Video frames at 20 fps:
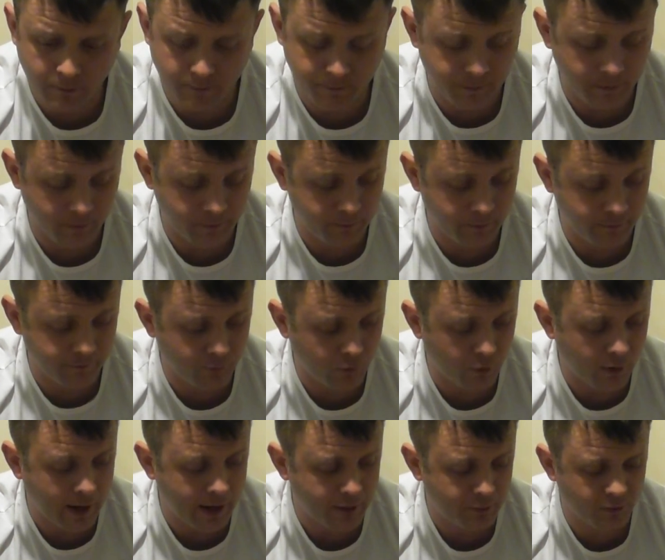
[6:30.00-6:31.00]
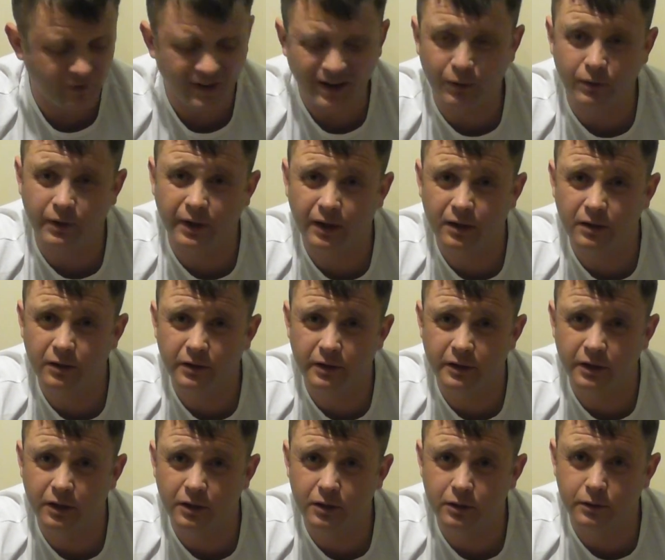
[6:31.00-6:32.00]
beforehand, without
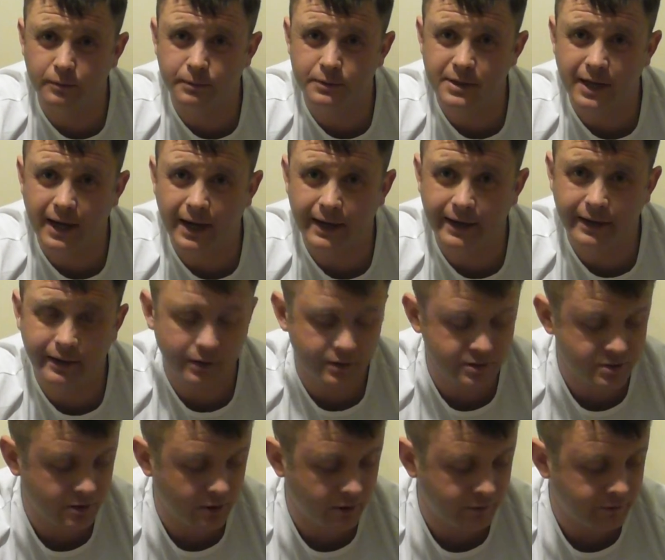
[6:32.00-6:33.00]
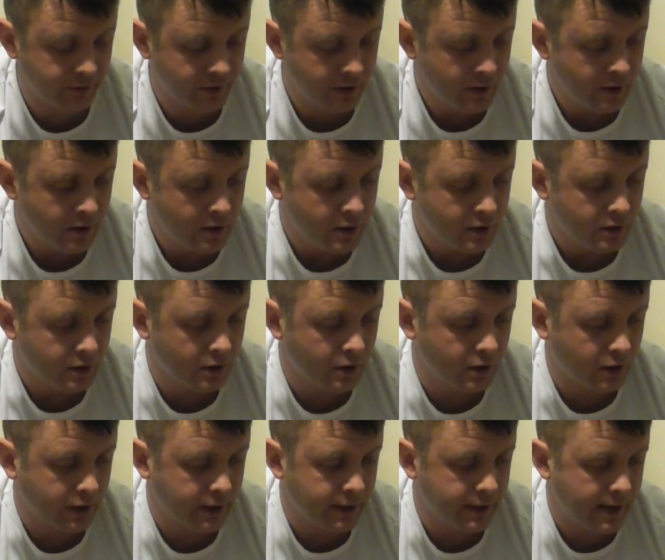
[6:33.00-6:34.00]
including your loop tying and stuff, you're
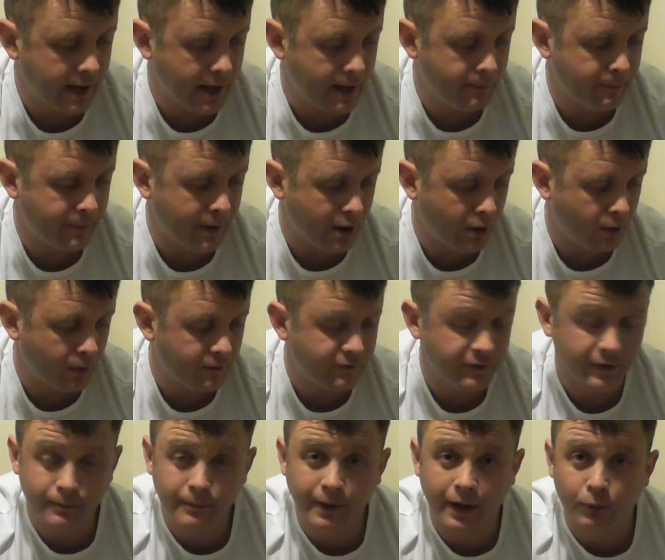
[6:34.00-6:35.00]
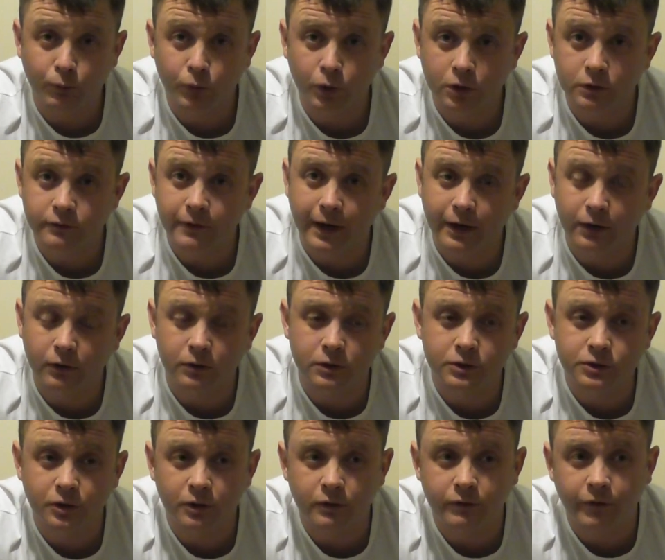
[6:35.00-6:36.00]
looking at about, I think my world
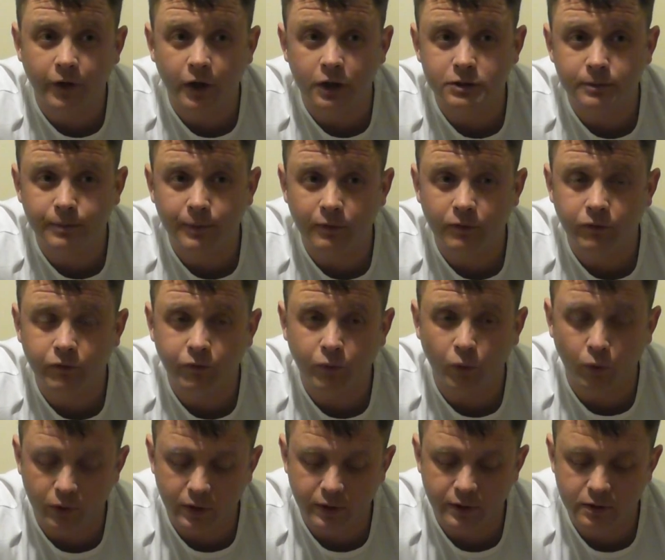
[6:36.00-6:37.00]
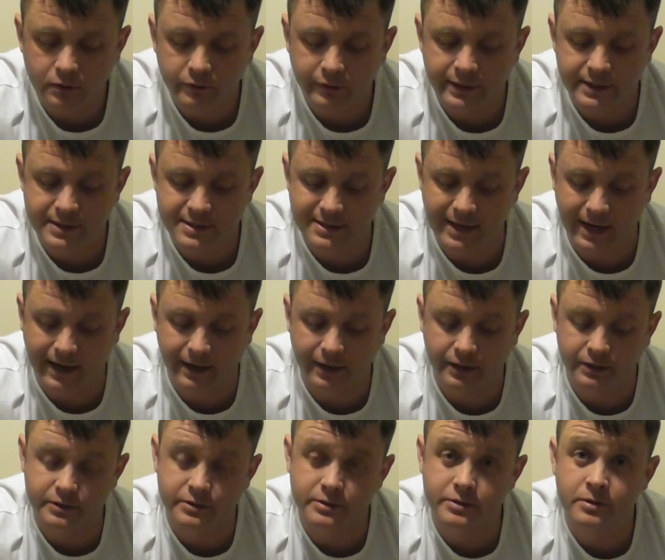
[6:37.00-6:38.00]
record so far is about 43
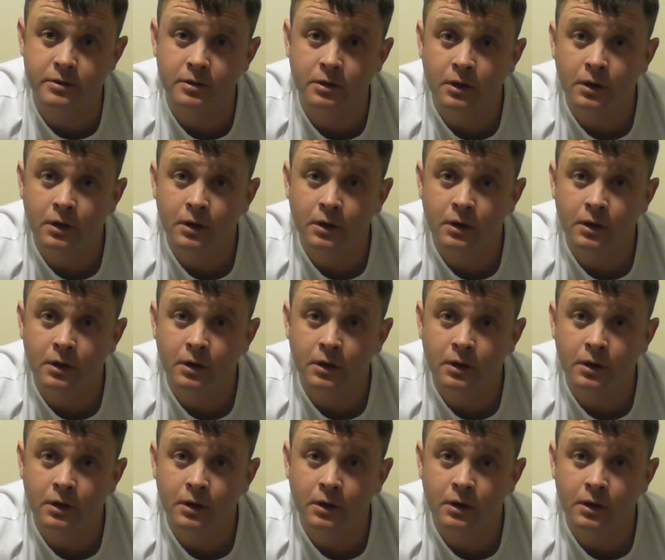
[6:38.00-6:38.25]
seconds.